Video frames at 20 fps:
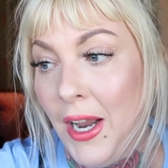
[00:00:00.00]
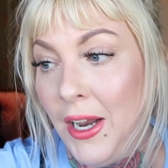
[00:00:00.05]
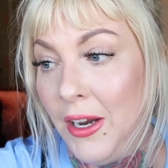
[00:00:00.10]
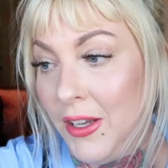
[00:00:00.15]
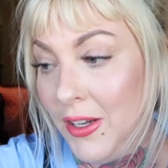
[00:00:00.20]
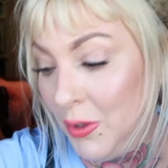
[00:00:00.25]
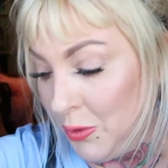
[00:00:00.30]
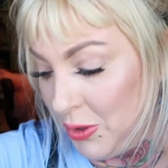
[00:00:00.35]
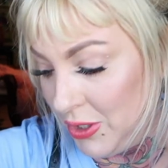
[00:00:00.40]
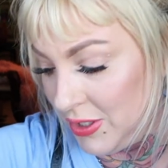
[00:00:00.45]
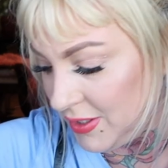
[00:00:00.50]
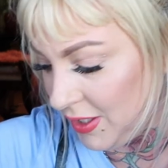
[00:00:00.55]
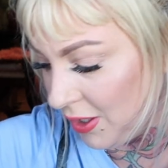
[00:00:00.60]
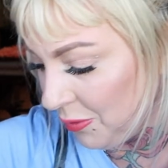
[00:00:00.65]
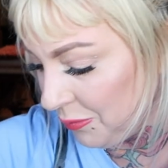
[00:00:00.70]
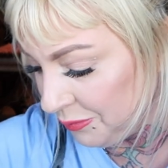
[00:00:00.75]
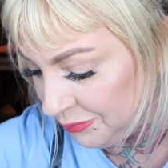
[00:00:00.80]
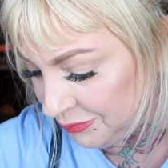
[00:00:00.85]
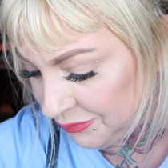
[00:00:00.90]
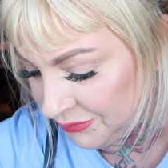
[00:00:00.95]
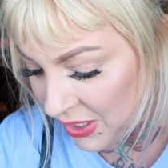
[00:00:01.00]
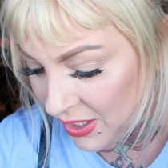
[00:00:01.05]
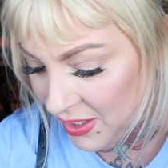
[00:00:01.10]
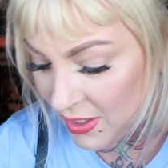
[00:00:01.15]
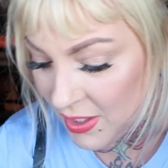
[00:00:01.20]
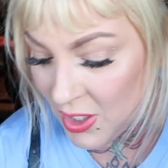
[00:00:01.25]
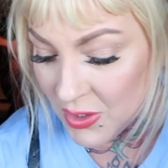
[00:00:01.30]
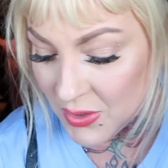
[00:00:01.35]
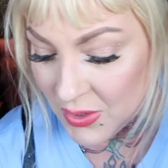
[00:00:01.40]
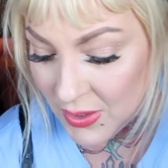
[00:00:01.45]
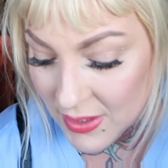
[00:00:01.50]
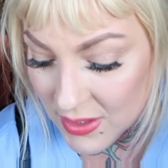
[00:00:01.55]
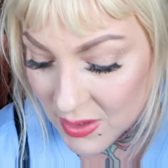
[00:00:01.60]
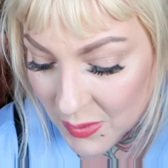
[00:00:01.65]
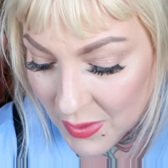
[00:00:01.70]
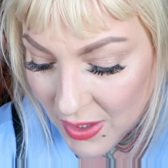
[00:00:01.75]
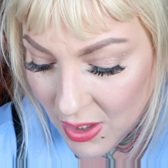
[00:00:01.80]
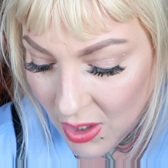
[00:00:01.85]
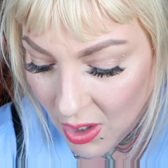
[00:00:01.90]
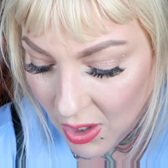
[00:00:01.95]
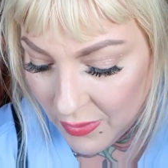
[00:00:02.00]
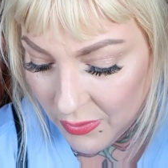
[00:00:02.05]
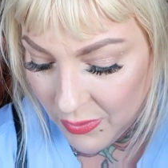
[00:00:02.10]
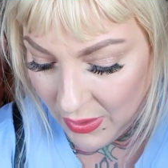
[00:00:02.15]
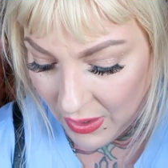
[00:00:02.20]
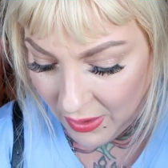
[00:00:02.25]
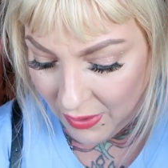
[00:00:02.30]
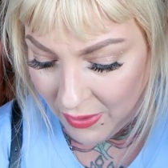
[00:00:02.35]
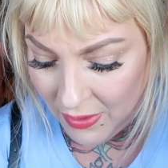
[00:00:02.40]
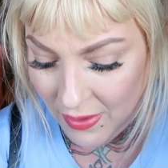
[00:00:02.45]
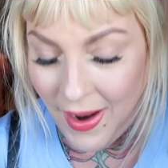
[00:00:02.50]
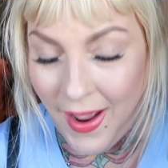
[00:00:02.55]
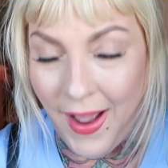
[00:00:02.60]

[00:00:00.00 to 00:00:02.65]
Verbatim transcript: I can already tell. So that's what I got there